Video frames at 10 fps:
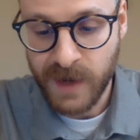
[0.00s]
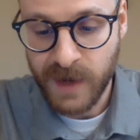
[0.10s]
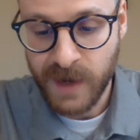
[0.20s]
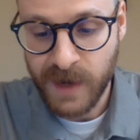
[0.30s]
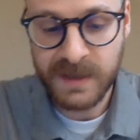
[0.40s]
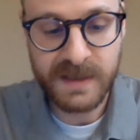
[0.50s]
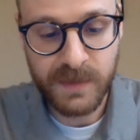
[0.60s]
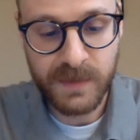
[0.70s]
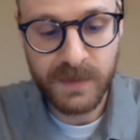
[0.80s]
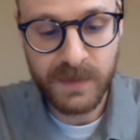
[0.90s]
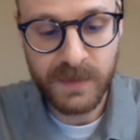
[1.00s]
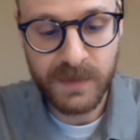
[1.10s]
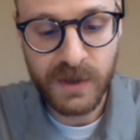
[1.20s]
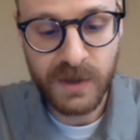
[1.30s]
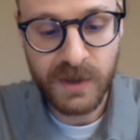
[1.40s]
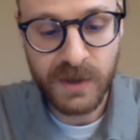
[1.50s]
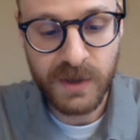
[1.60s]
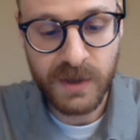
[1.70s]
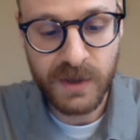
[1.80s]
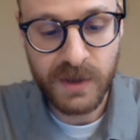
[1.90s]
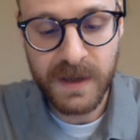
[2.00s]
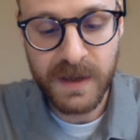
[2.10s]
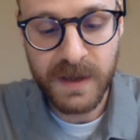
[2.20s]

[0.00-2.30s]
describes this conception in terms of the